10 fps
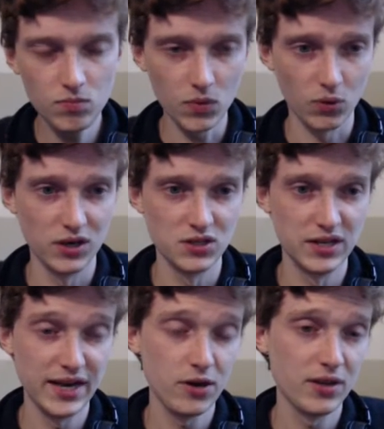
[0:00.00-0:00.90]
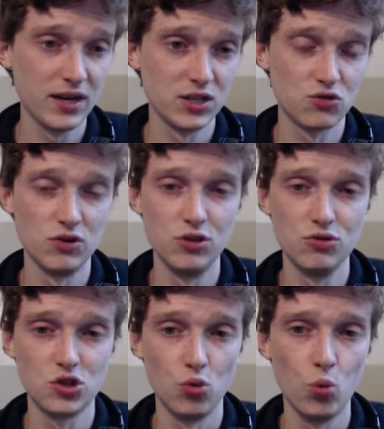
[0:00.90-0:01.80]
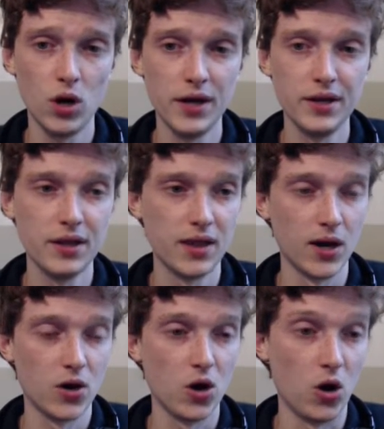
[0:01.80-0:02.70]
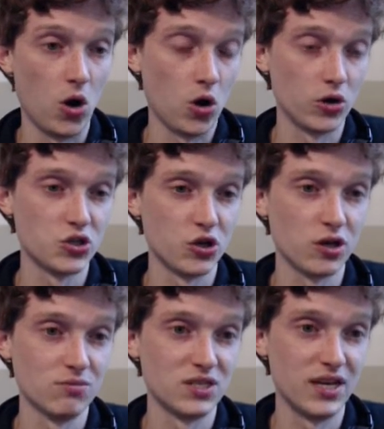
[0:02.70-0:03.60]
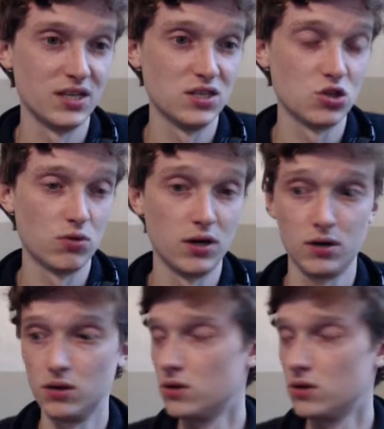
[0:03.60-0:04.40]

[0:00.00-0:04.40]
whereas now that it's reduced to 1, there are circumstances where...